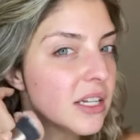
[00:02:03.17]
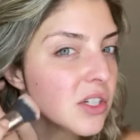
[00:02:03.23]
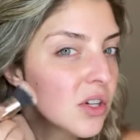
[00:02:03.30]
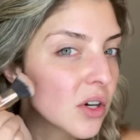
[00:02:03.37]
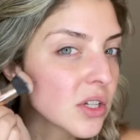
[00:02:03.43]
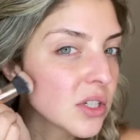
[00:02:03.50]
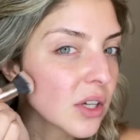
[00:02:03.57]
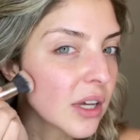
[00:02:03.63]

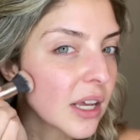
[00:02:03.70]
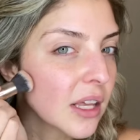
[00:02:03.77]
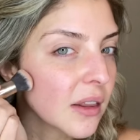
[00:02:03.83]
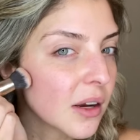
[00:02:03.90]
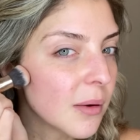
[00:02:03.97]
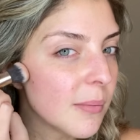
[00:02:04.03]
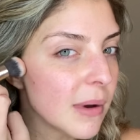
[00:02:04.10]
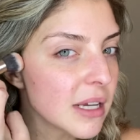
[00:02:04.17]
starts looking a
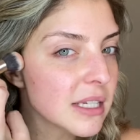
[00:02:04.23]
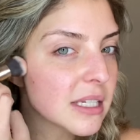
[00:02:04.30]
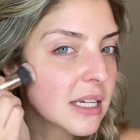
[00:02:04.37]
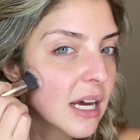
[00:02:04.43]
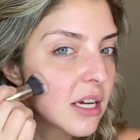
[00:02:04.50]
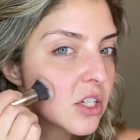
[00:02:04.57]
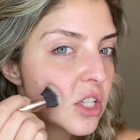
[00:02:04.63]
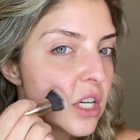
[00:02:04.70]
little
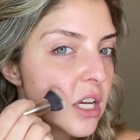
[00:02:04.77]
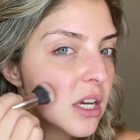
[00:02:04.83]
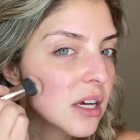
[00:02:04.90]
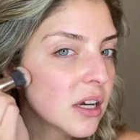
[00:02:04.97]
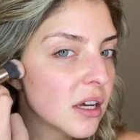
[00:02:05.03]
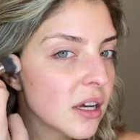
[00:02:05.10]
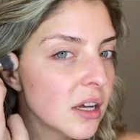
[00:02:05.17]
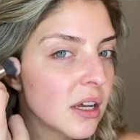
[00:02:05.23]
mustachy,
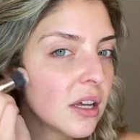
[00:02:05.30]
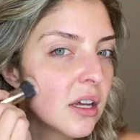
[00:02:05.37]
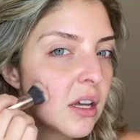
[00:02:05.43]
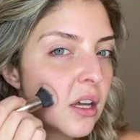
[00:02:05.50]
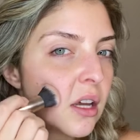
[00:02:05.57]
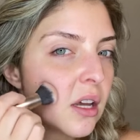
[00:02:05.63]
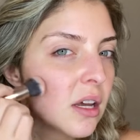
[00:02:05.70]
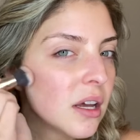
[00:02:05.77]

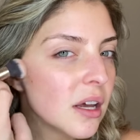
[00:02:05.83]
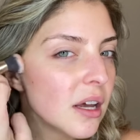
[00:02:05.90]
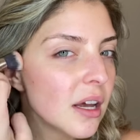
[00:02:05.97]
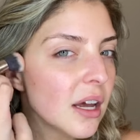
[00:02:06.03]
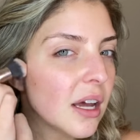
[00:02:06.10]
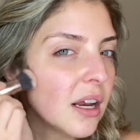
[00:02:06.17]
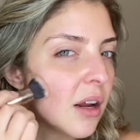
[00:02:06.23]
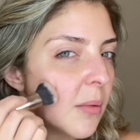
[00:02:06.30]

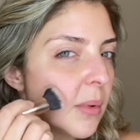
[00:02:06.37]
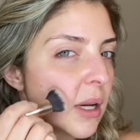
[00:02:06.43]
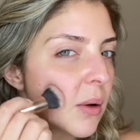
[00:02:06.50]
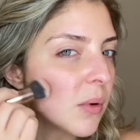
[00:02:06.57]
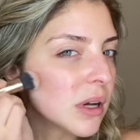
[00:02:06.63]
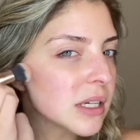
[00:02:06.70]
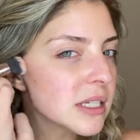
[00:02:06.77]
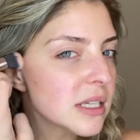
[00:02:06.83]
and nobody
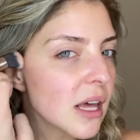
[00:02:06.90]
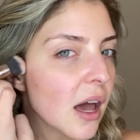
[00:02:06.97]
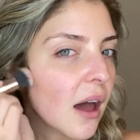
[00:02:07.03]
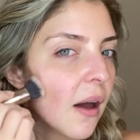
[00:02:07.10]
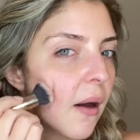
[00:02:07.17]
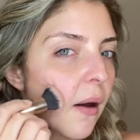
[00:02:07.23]
wants that.